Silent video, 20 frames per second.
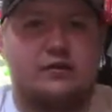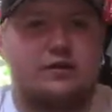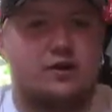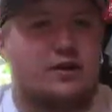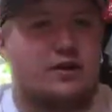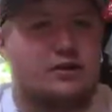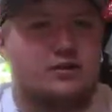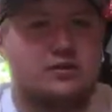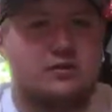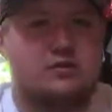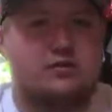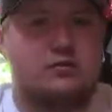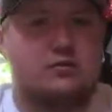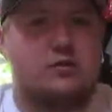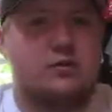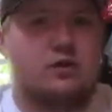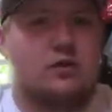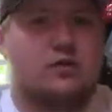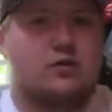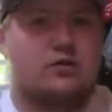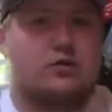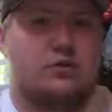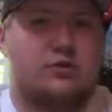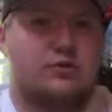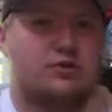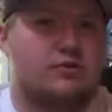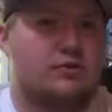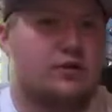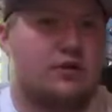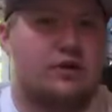And they also were
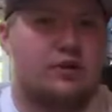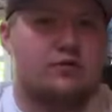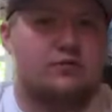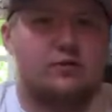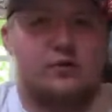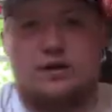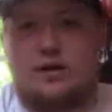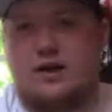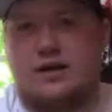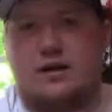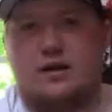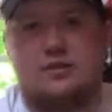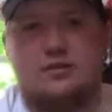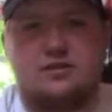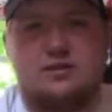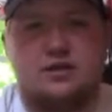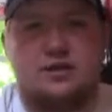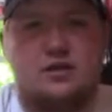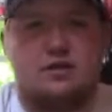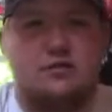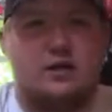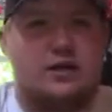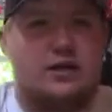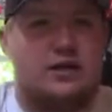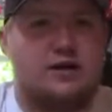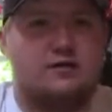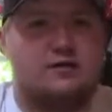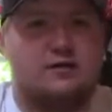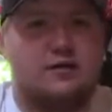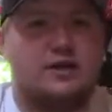doing a 48-hour sale where you
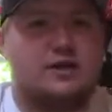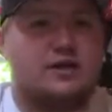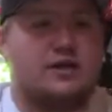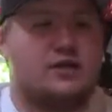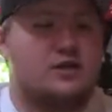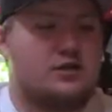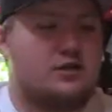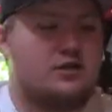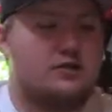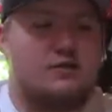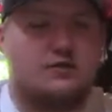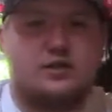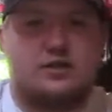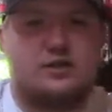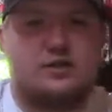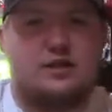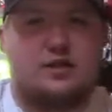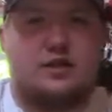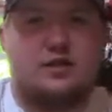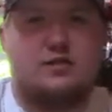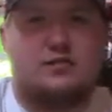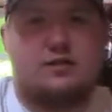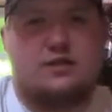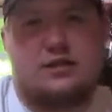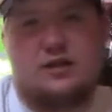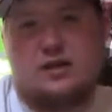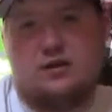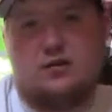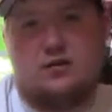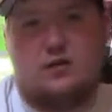got a free t-shirt and free sticker with
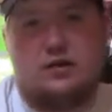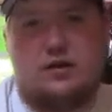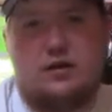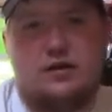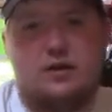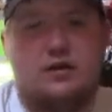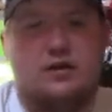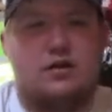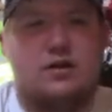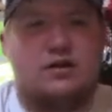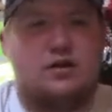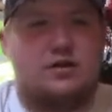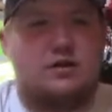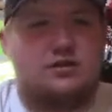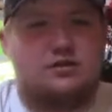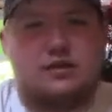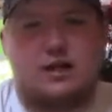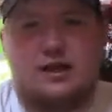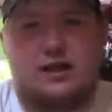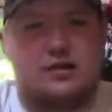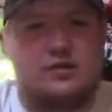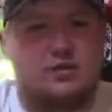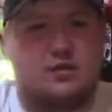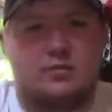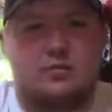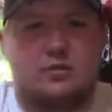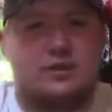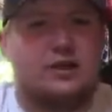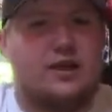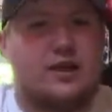any rod. So I had to
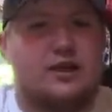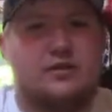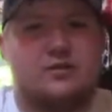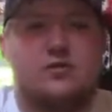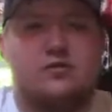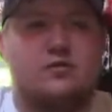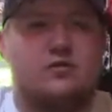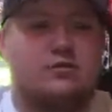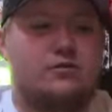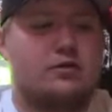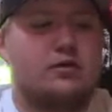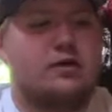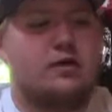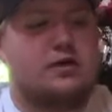jump on that too.